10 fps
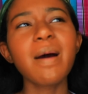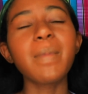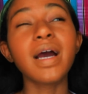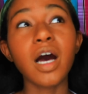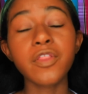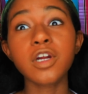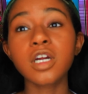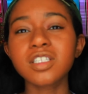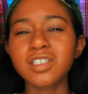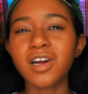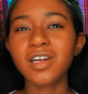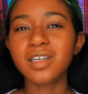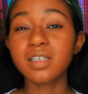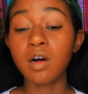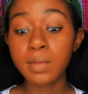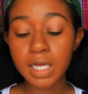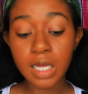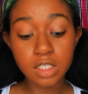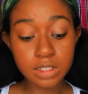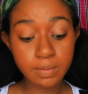My other Tarte. Oh my
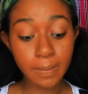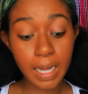god, there's something on